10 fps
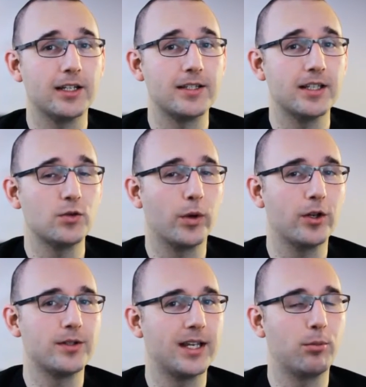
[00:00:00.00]
since
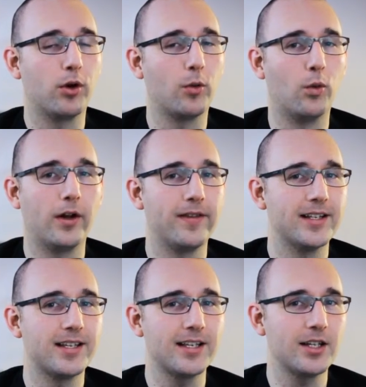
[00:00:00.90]
Windows 8.1,
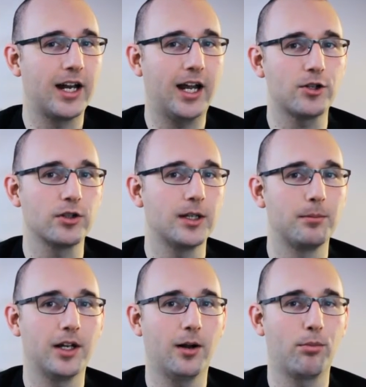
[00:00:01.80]
this hasn't actually
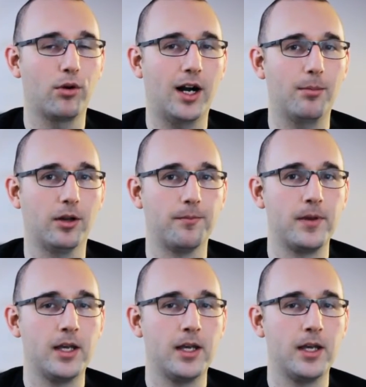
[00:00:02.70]
been a problem.